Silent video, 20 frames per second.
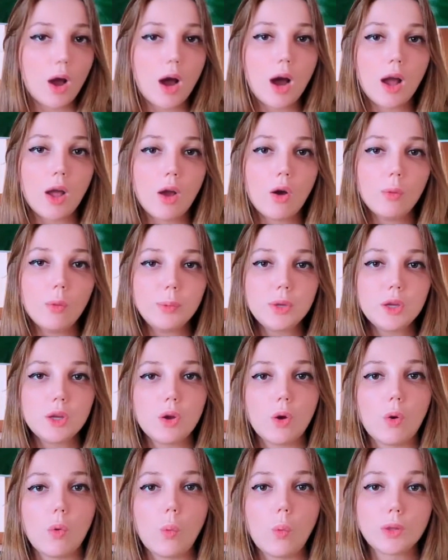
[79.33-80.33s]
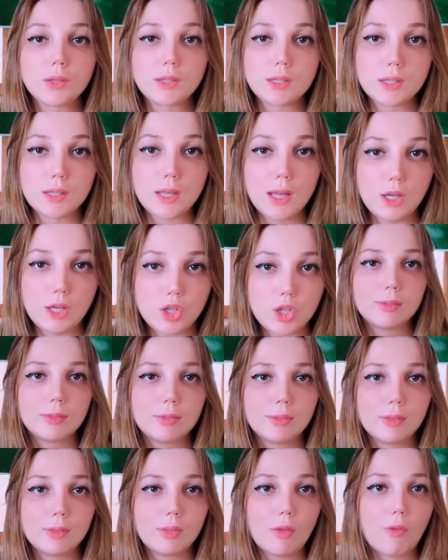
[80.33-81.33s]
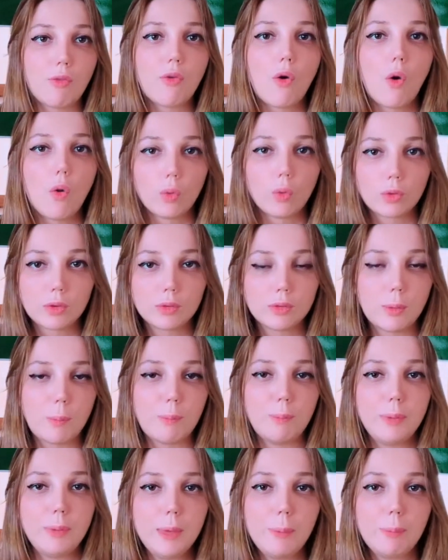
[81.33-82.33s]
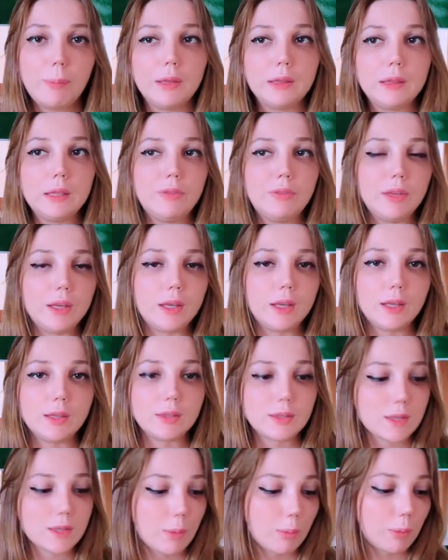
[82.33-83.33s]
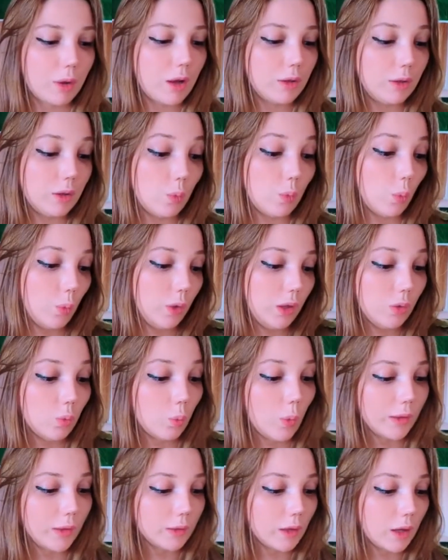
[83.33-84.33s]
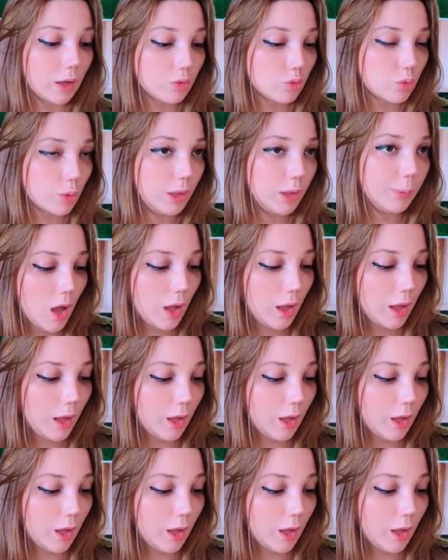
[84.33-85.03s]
I hope you know what's nation. The folk, the people living in one country.